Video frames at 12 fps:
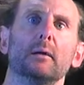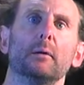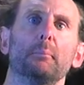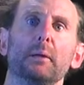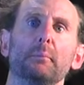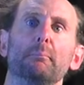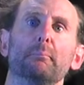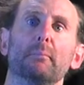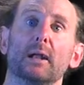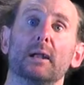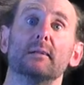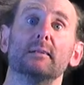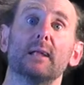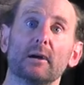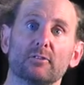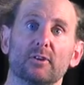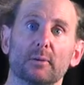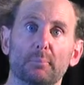be an
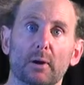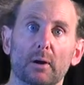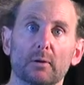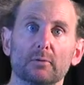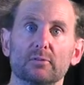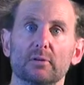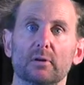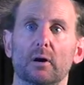induction approach